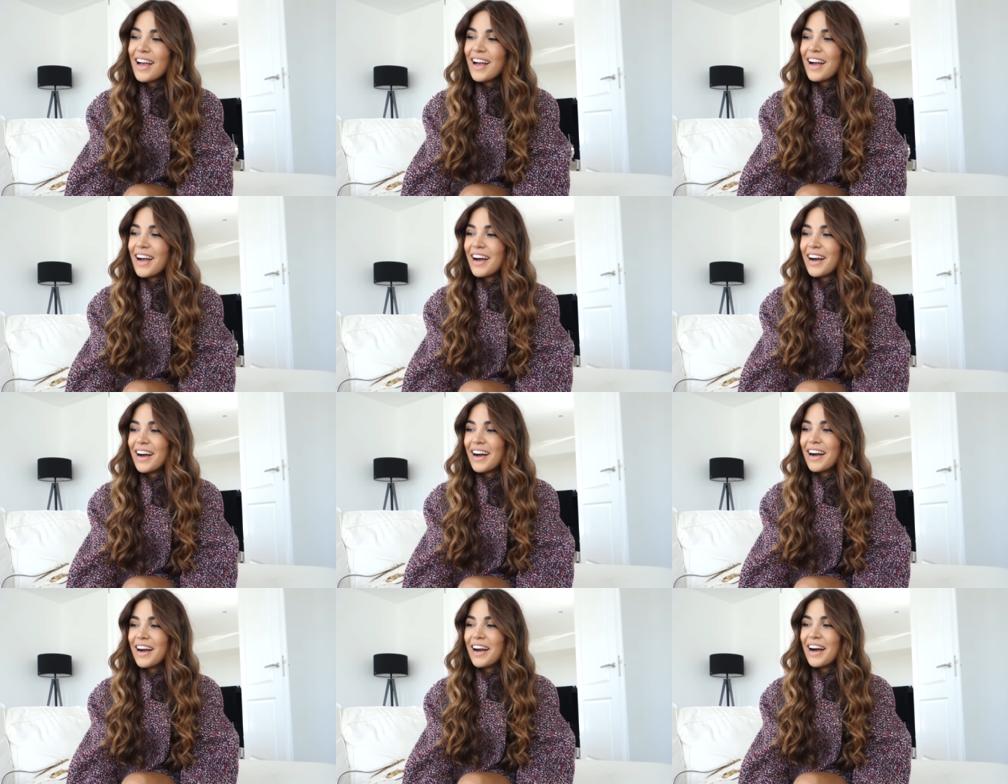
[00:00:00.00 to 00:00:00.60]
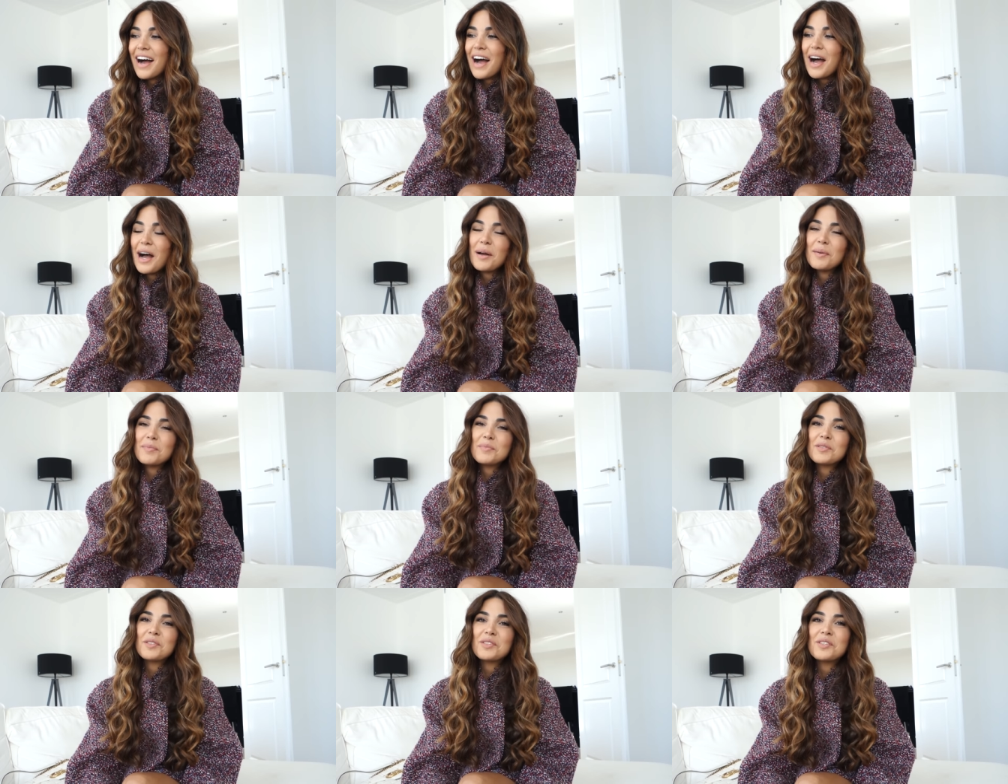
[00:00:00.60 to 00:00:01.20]
Uh,
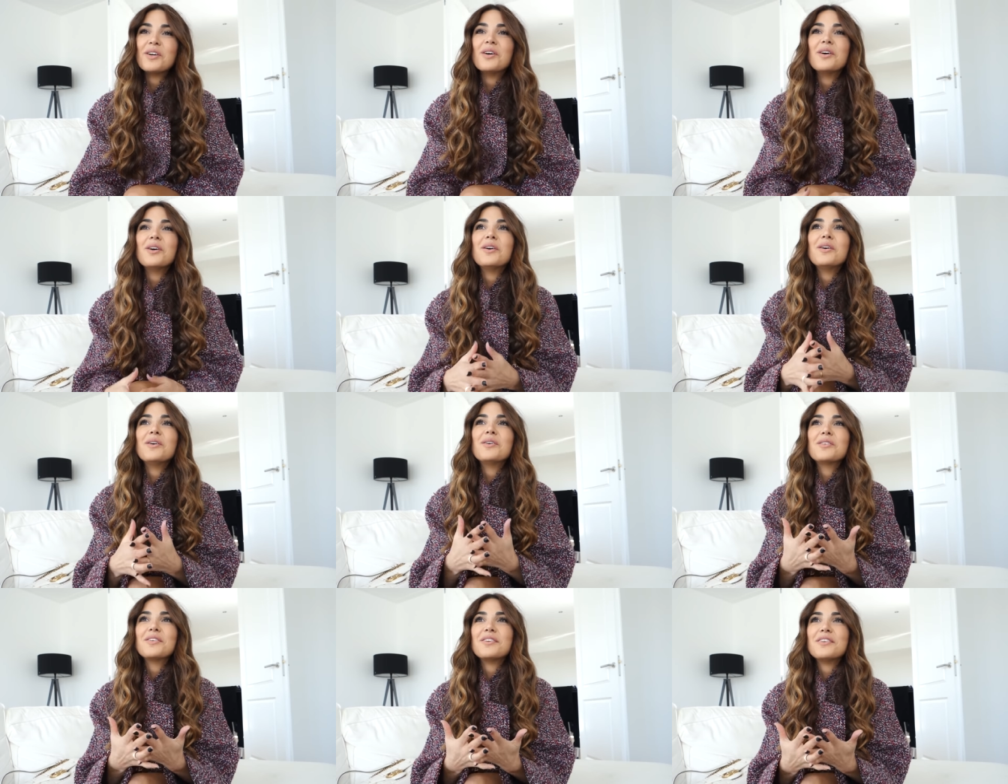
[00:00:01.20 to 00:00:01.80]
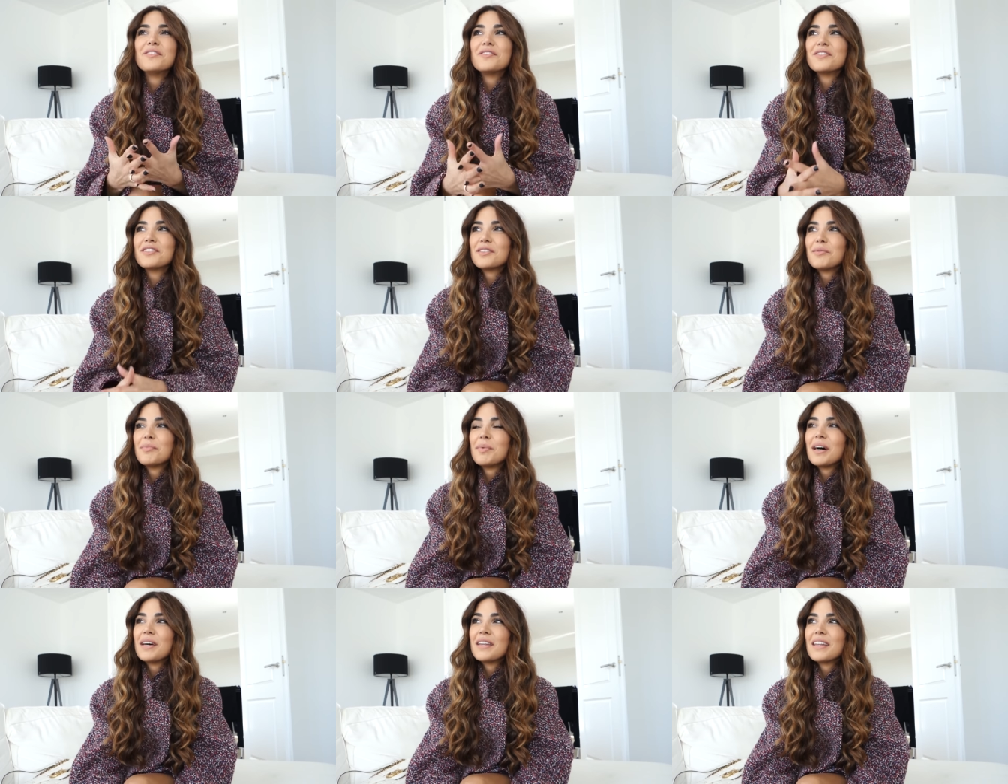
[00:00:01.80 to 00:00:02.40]
I'm so nervous
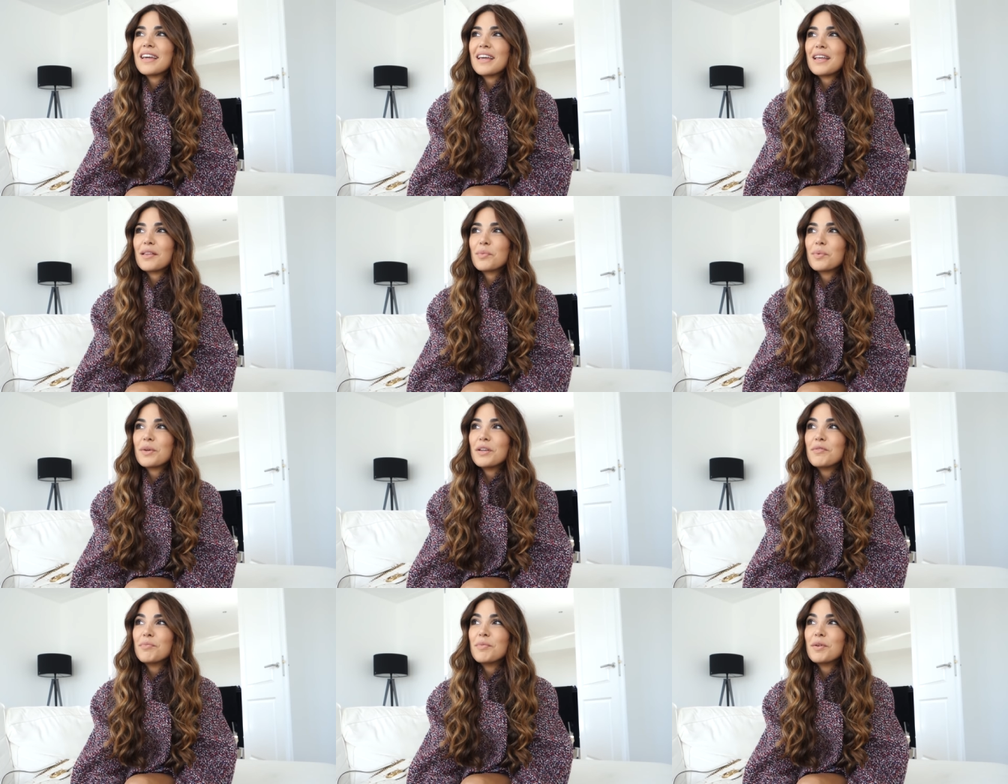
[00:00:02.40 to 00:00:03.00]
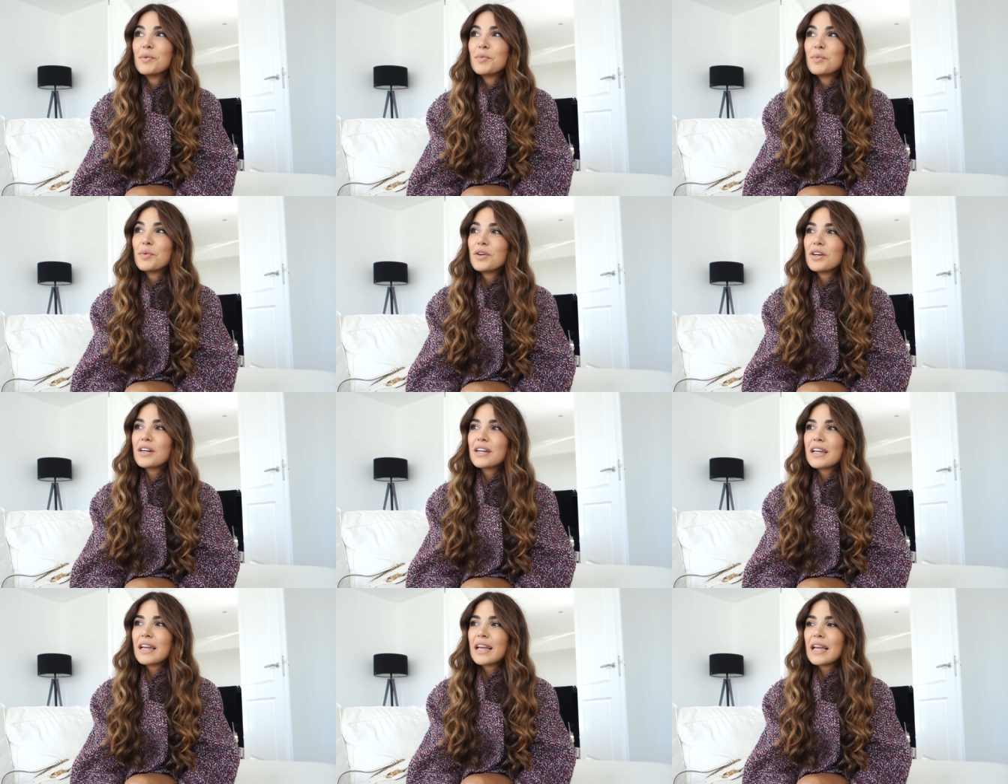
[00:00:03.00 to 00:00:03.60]
about that. We've been
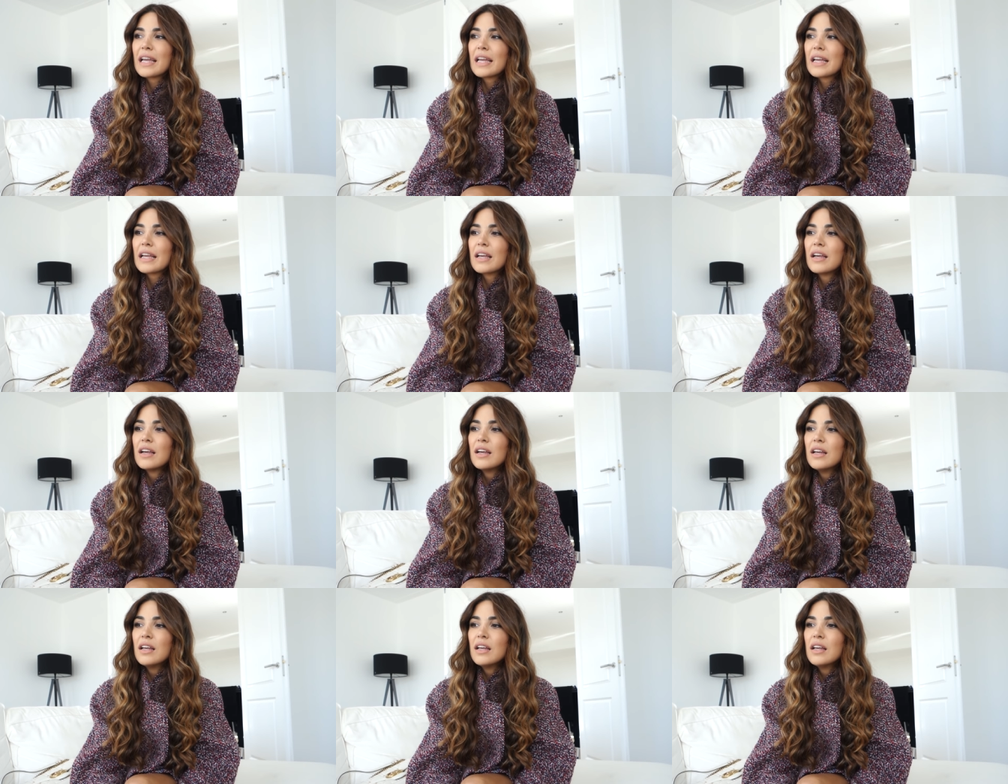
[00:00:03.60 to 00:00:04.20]
working